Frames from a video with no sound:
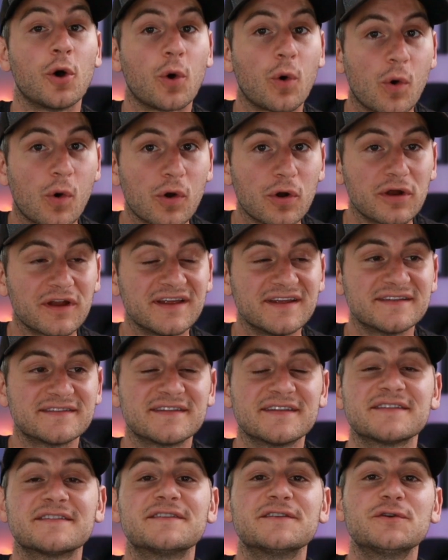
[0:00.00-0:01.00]
or is
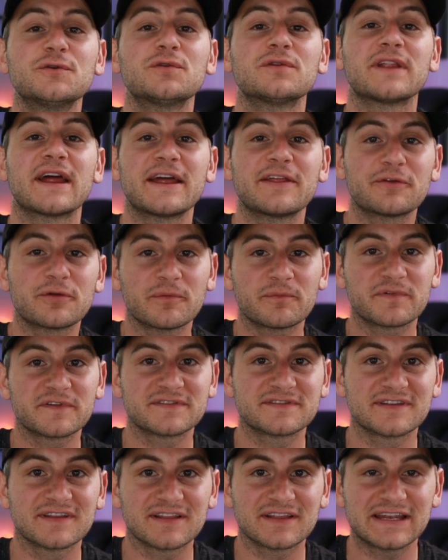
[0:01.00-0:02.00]
this new Lathrop
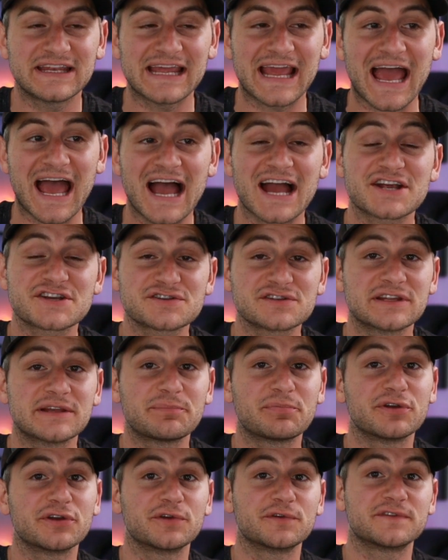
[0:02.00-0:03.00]
facility actually
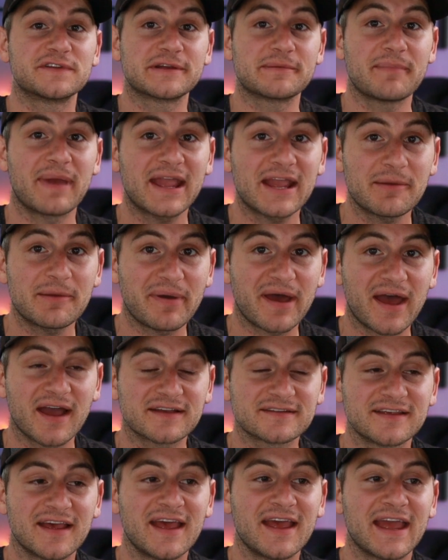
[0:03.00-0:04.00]
producing
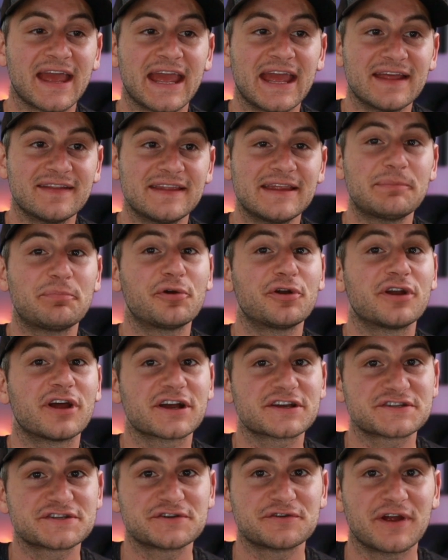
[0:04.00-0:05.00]
megapacks and the
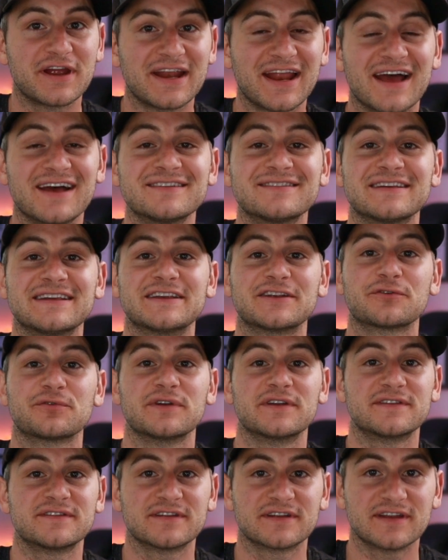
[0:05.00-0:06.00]
production rate has
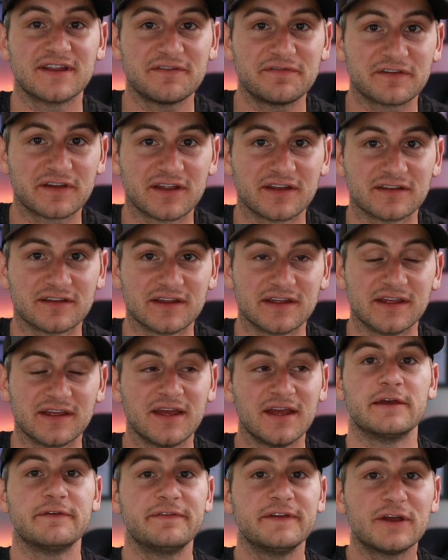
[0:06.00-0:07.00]
increased significantly?
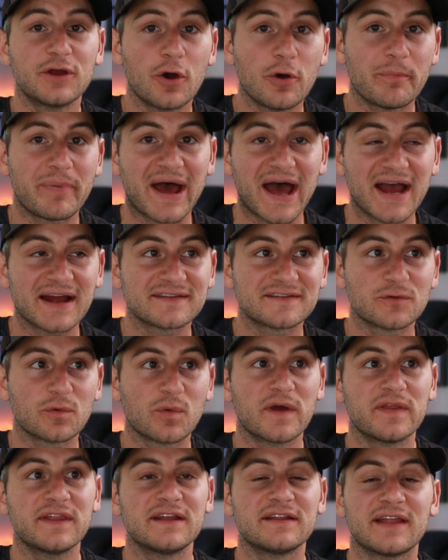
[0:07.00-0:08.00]
If you go back to
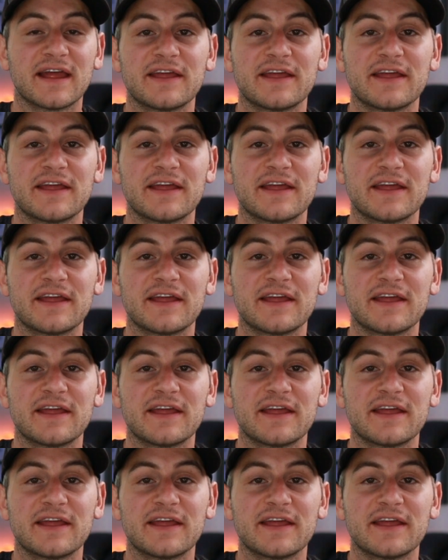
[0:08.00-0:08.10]
when the